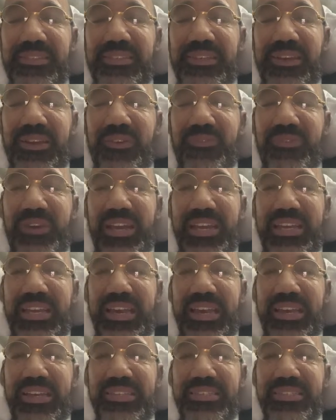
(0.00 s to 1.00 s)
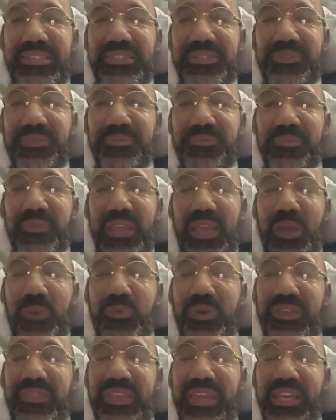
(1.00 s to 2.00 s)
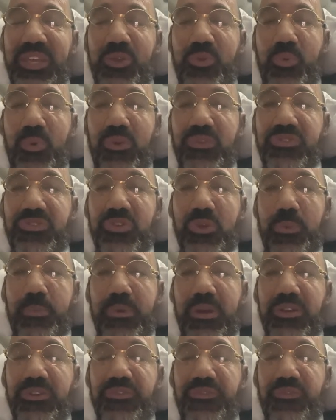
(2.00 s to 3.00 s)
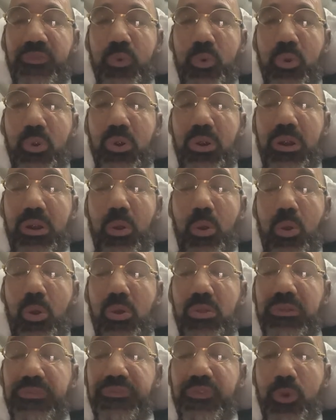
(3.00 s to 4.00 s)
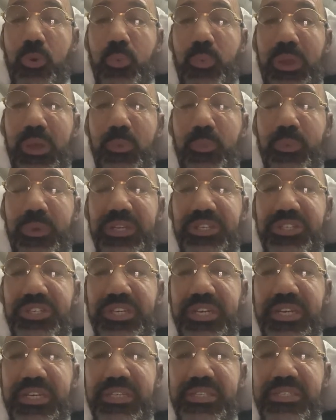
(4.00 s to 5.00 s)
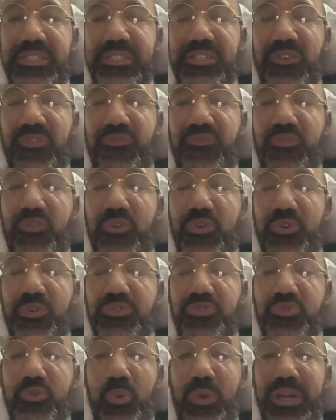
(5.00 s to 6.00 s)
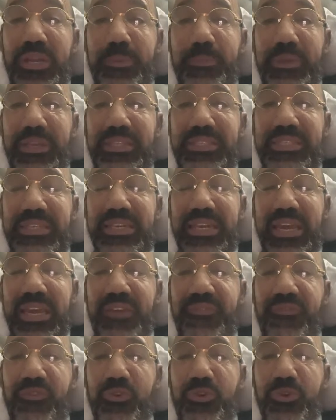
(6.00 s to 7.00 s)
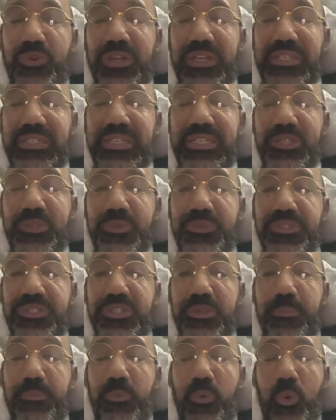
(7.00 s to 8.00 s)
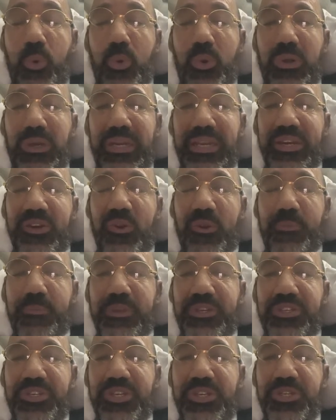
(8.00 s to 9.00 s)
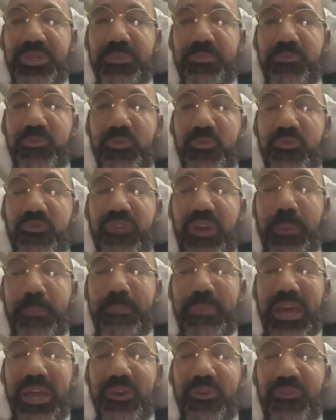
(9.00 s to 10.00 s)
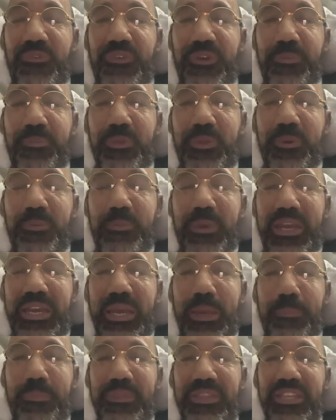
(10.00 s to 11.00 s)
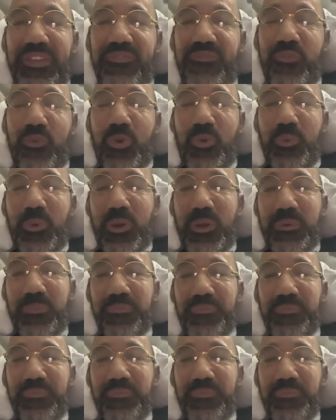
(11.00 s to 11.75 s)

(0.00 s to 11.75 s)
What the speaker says: Alright, guys, I want to thank you all so much for all of your well wishes, for joining me tonight, for your continued support in our mission to move myofibrillar myopathy forward.